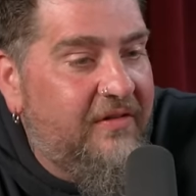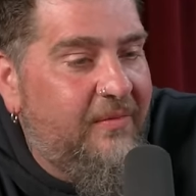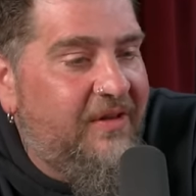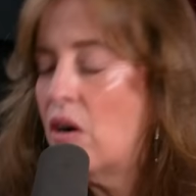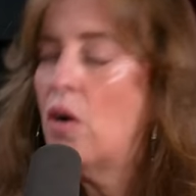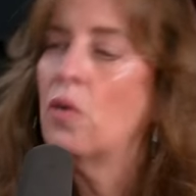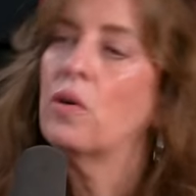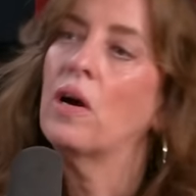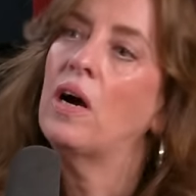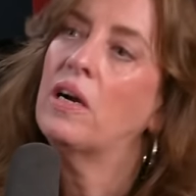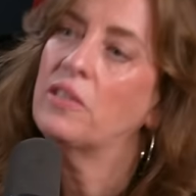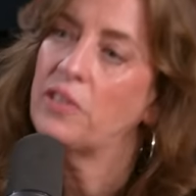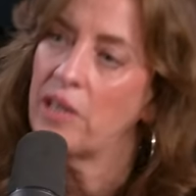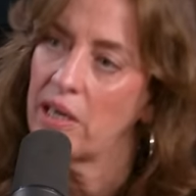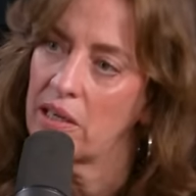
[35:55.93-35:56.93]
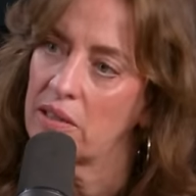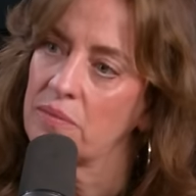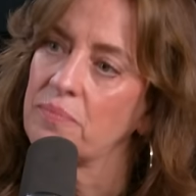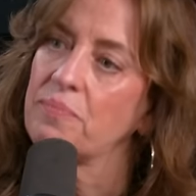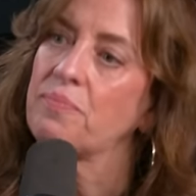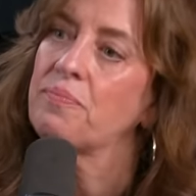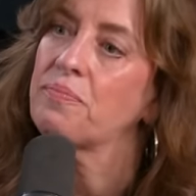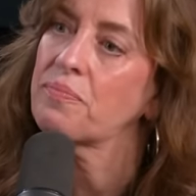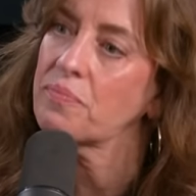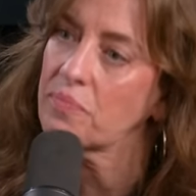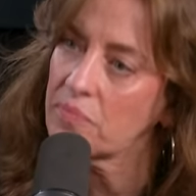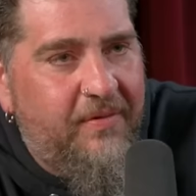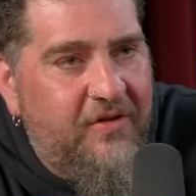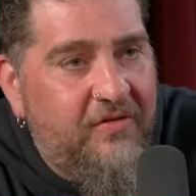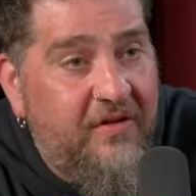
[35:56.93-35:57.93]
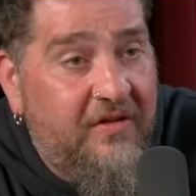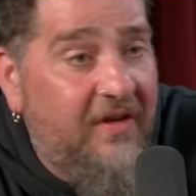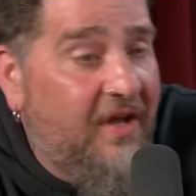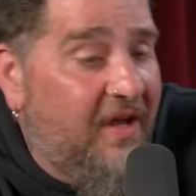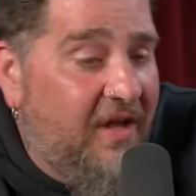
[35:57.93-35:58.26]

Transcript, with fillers: I mean, oh, God, the yeah. is, but like Patrice.